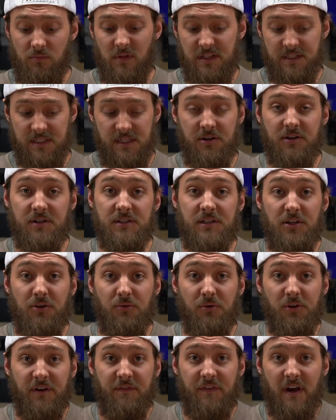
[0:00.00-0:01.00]
a series that you
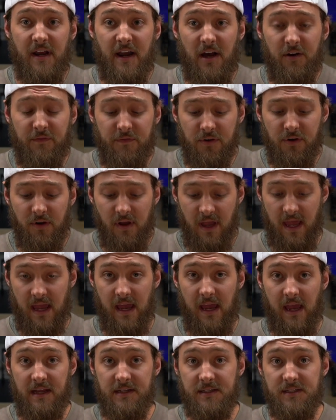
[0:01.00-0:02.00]
really find helpful
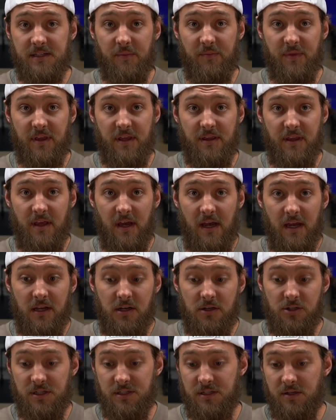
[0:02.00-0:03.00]
and something
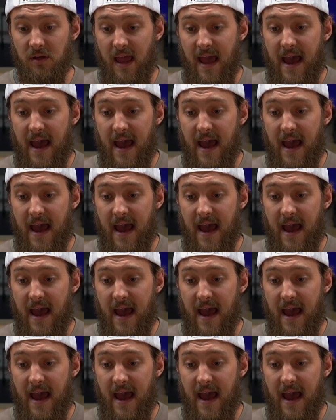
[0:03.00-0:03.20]
that just